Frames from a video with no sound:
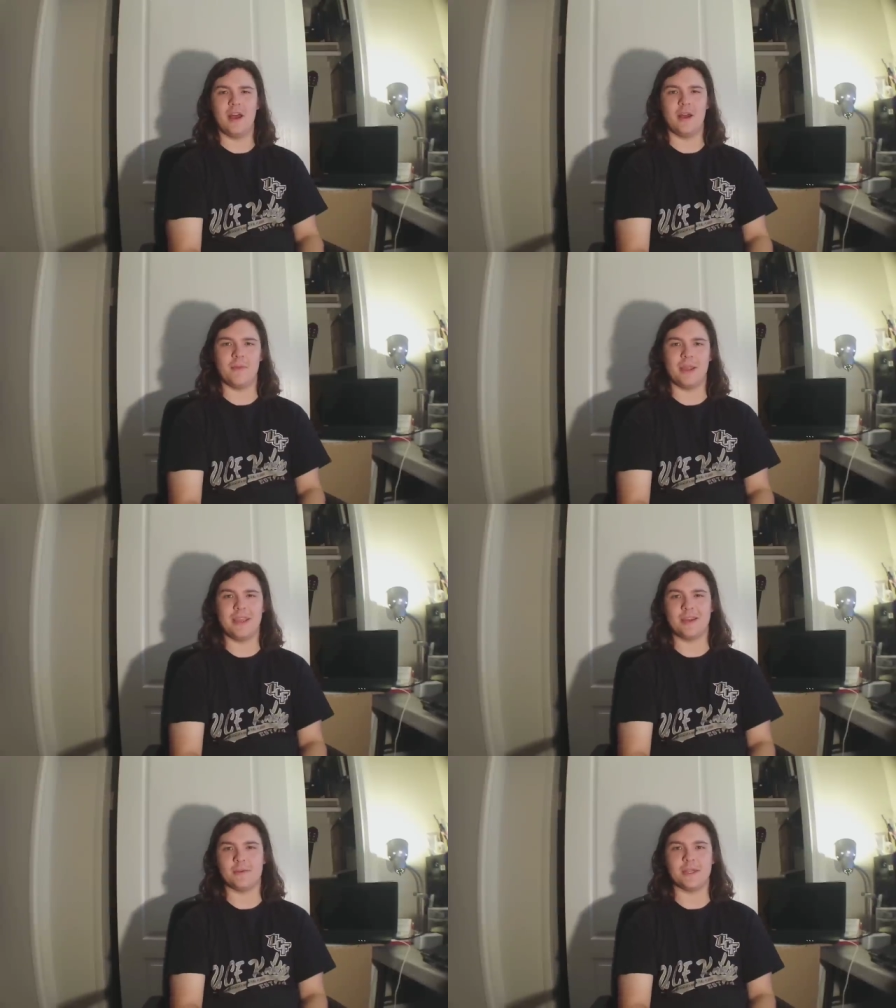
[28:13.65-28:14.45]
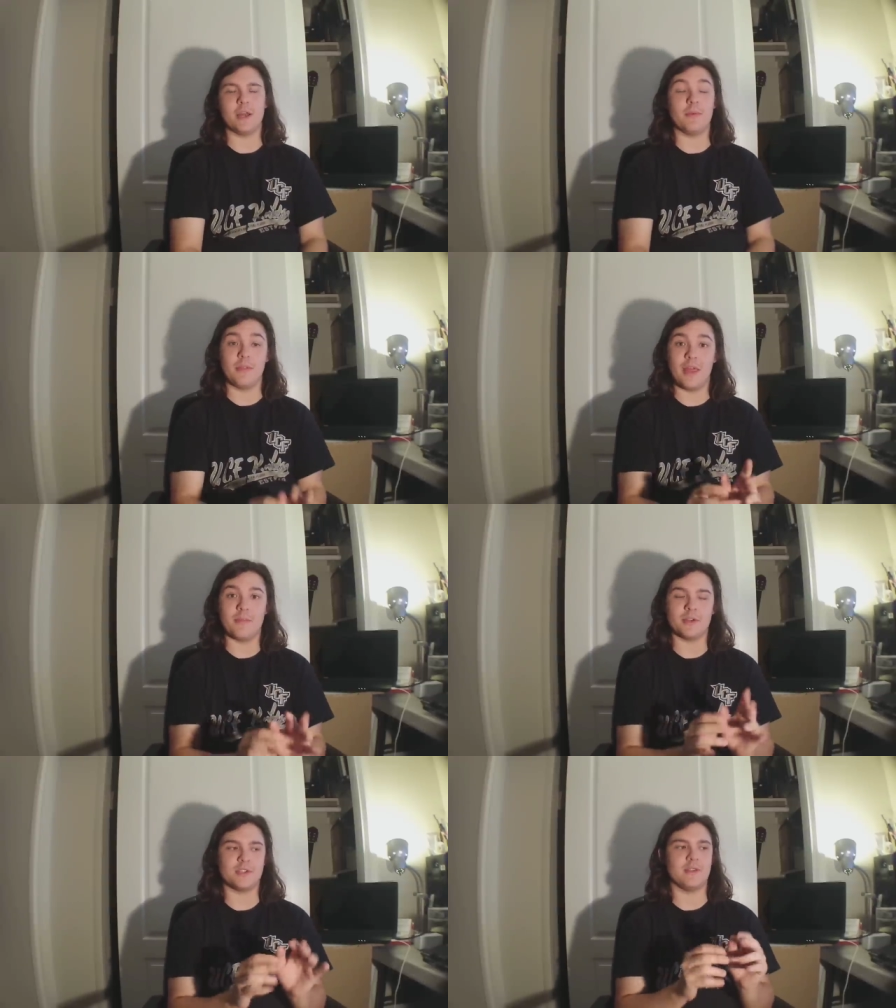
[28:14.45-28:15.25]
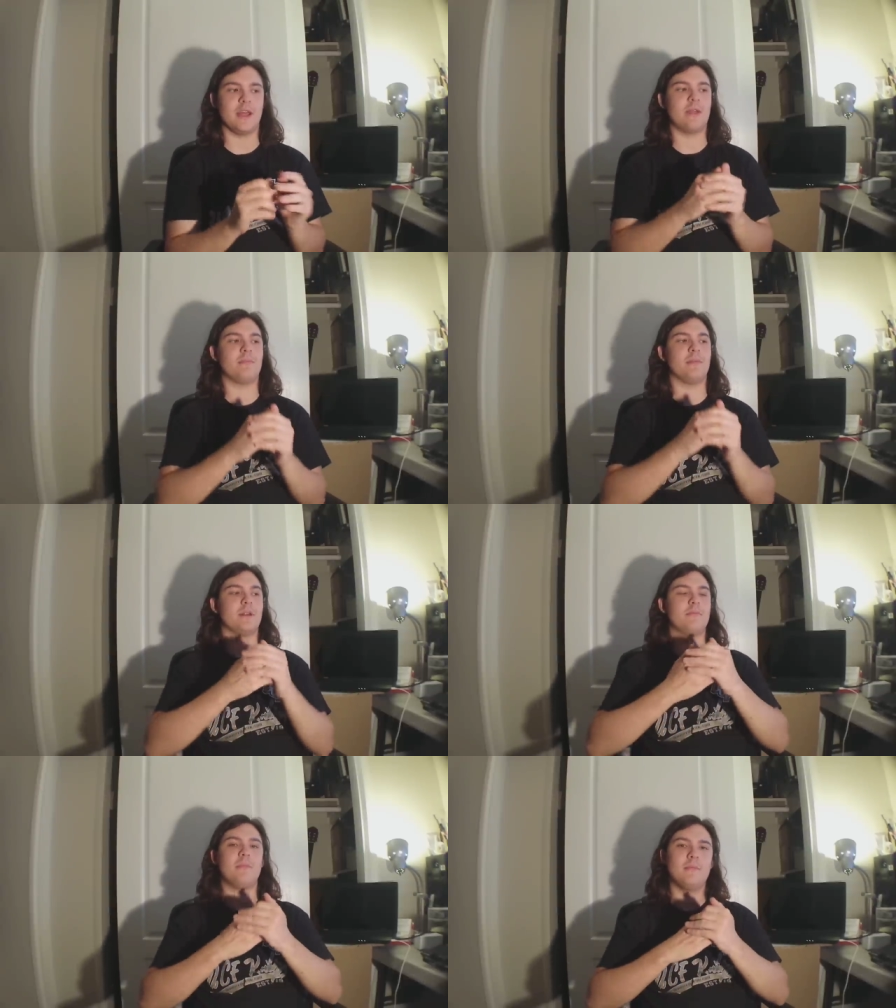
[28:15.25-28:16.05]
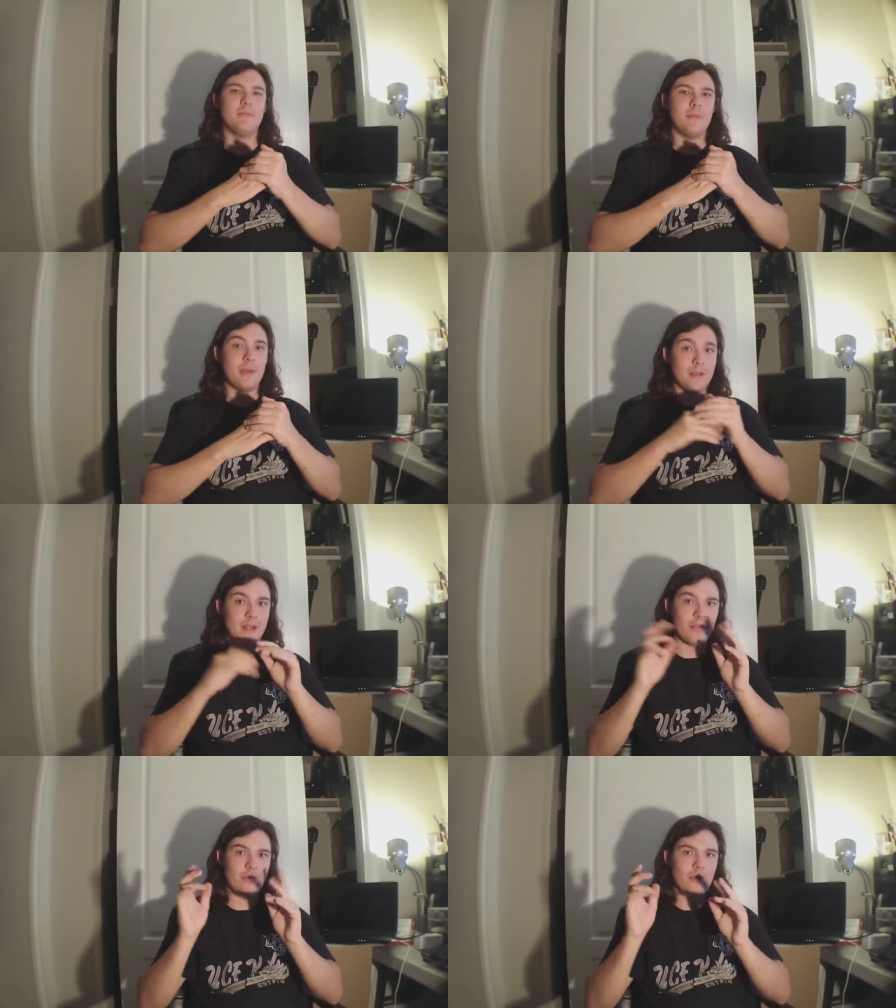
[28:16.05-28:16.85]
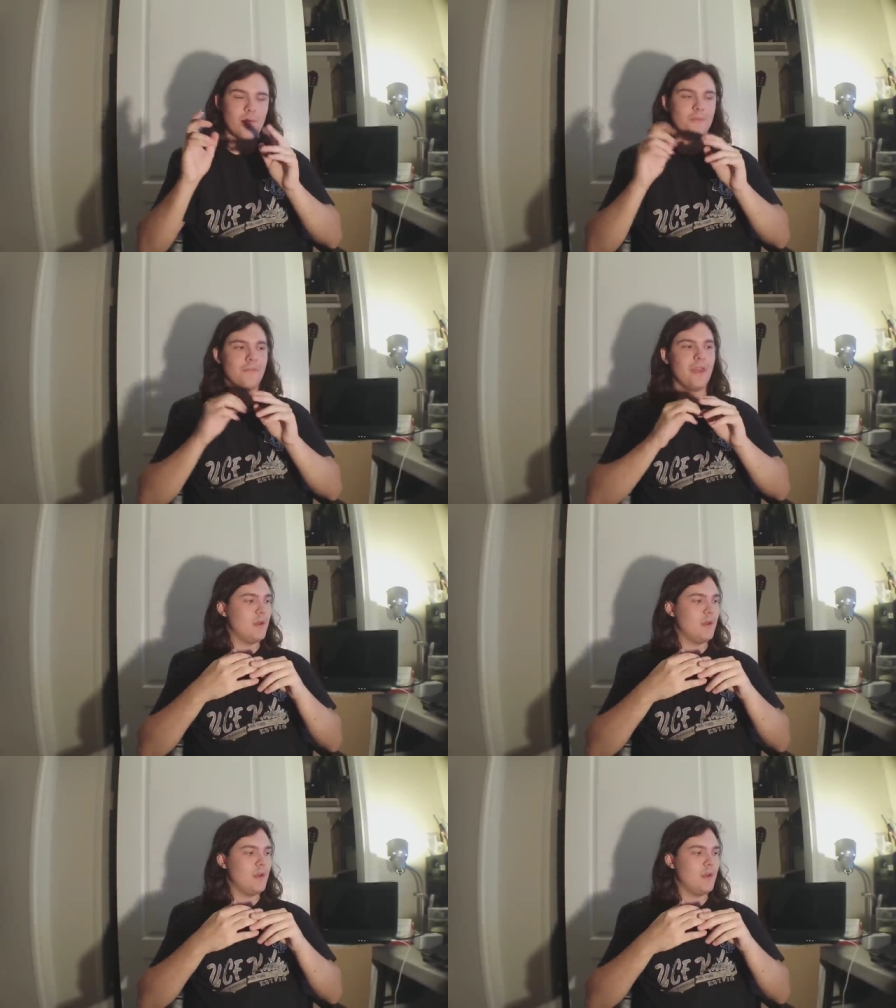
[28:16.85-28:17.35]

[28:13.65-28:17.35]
Um, I can't really help you that much in that, but maybe down the road.